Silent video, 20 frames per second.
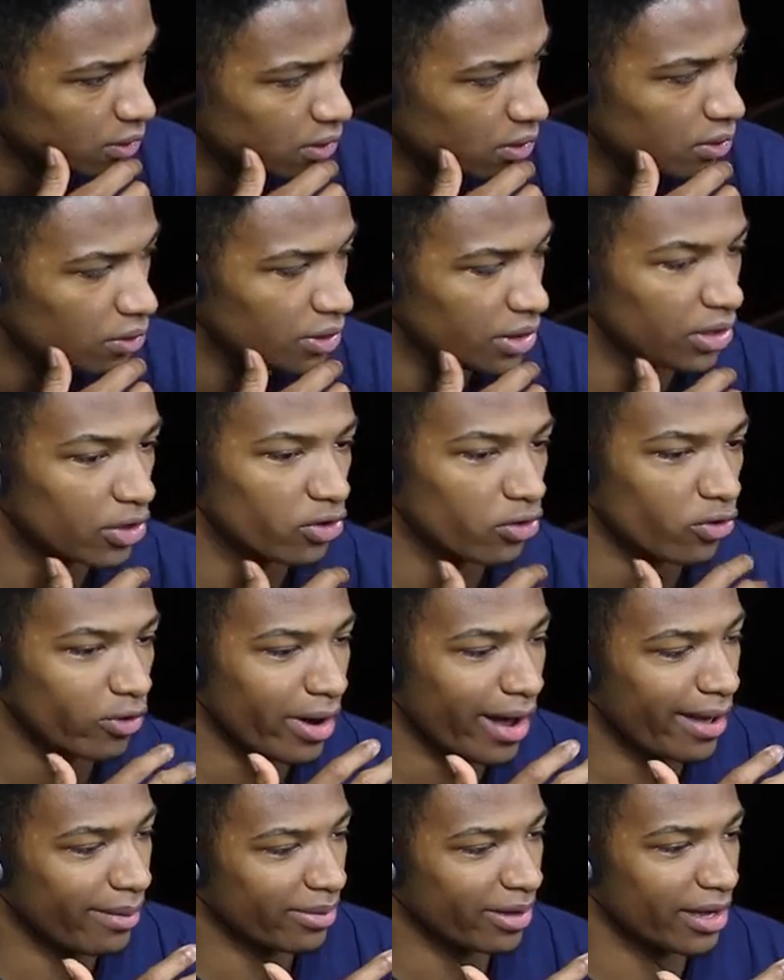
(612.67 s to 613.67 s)
Holy
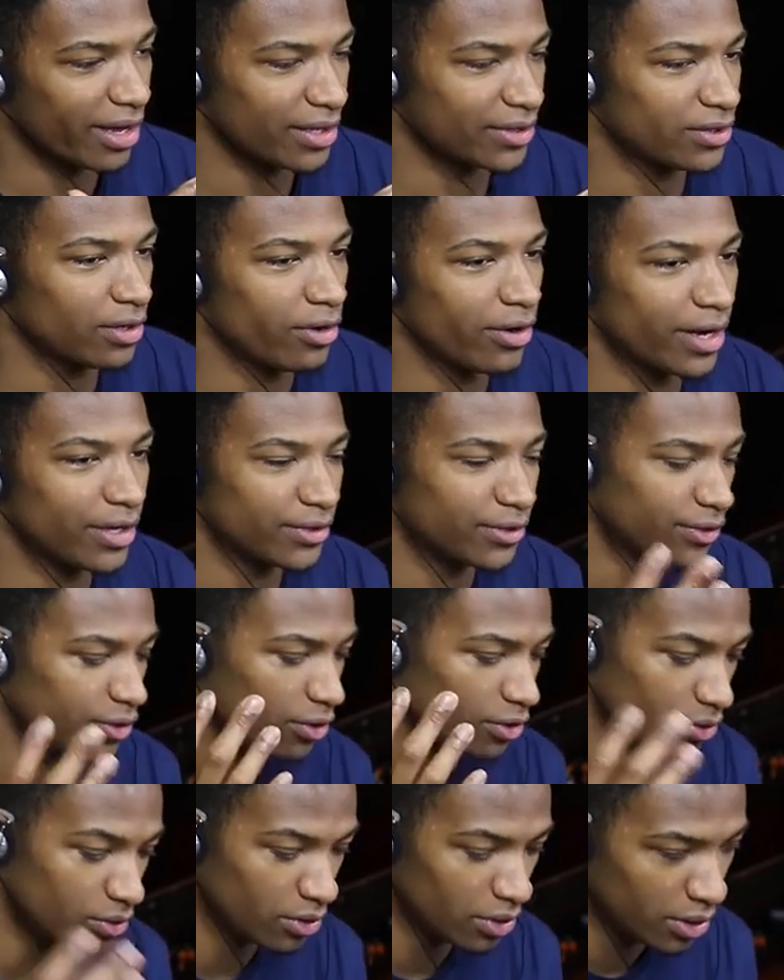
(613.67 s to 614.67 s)
crap, guys. All right,
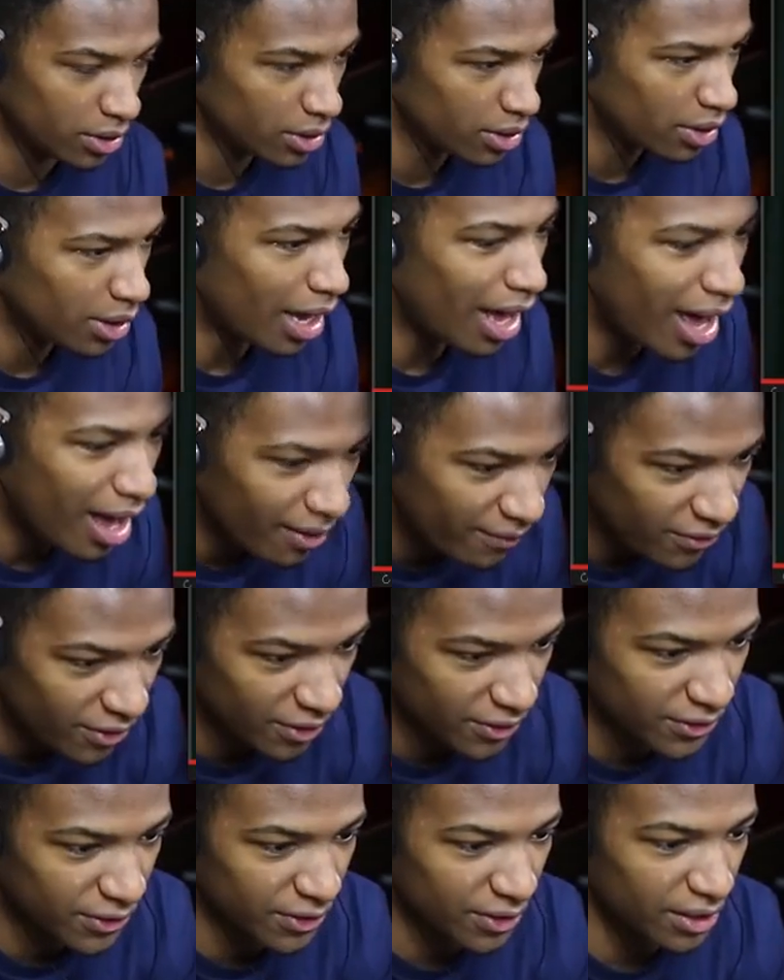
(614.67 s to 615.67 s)
so
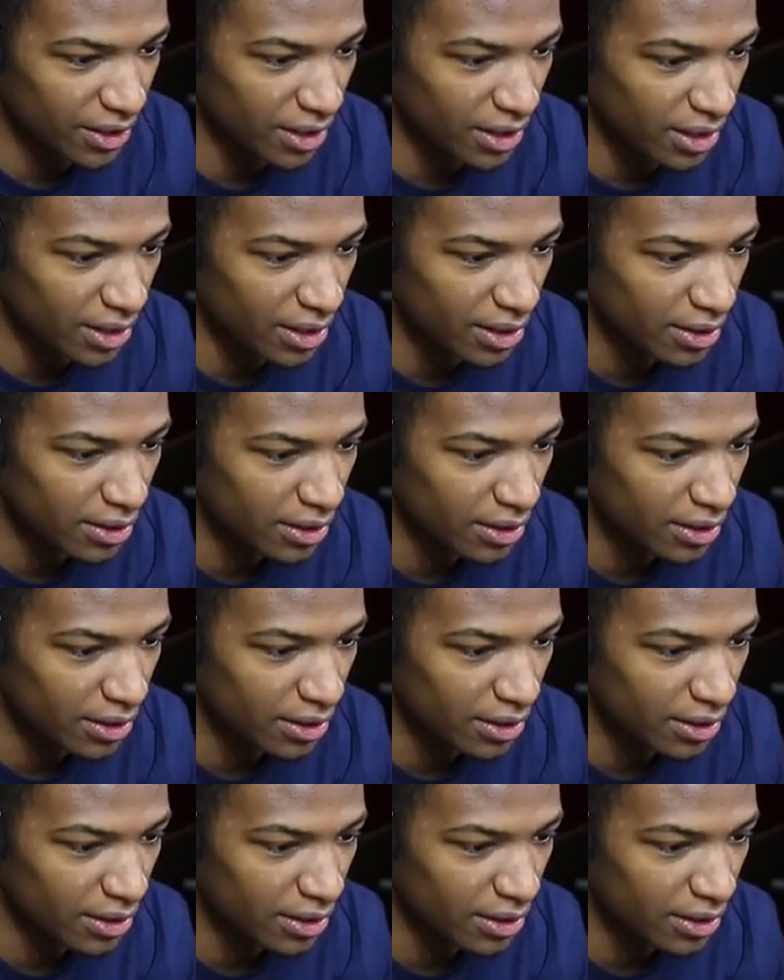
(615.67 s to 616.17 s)
obviously